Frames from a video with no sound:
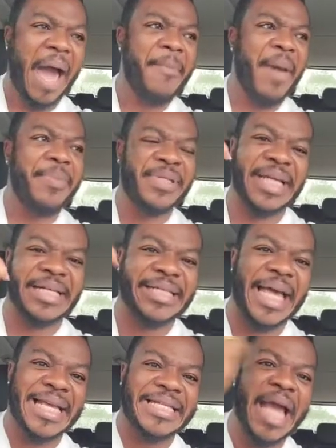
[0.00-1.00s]
abebisa
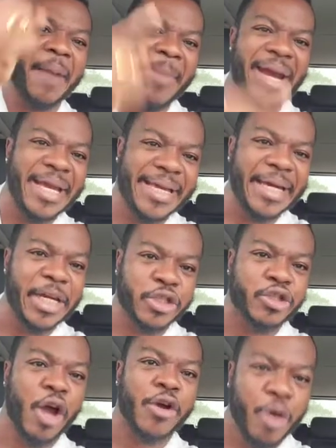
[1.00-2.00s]
say ye man again
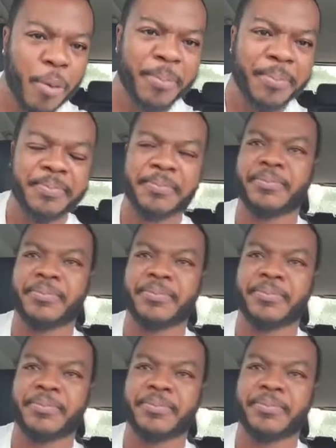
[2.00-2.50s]
is no nom.